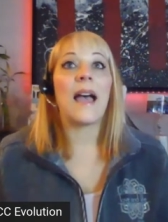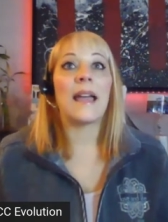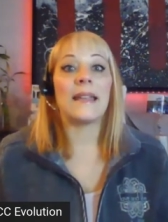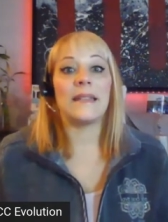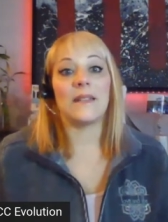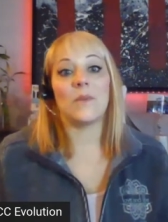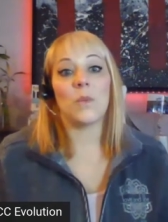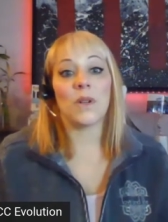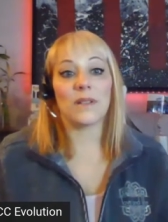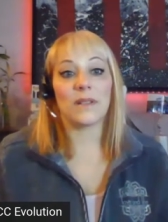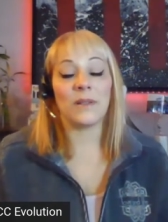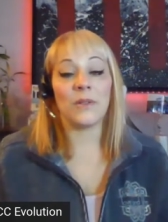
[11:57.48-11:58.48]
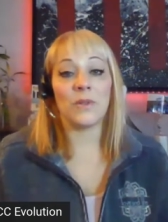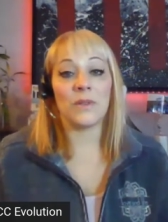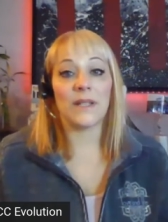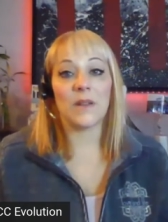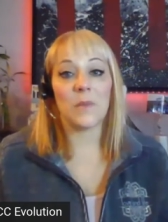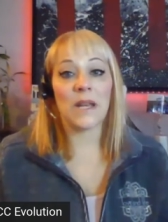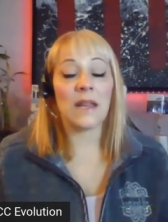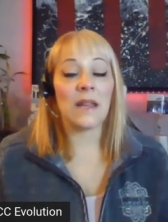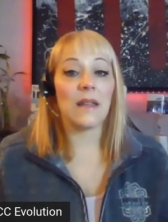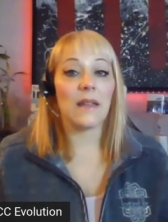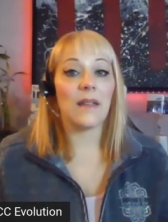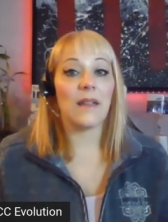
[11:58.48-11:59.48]
I didn't want to lose
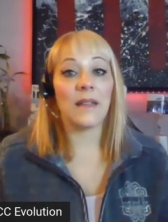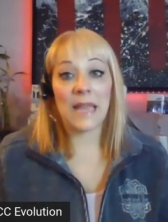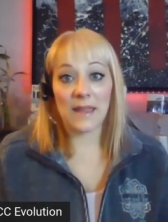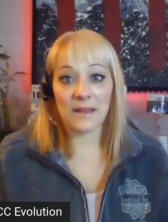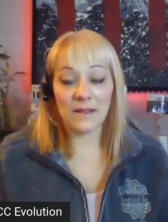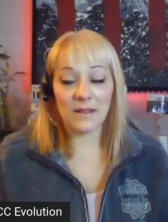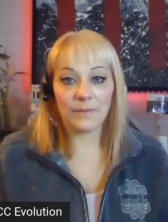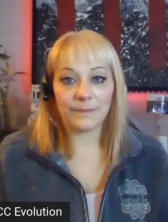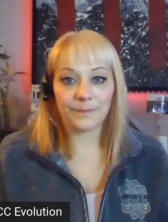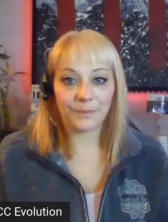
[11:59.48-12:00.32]
anybody again.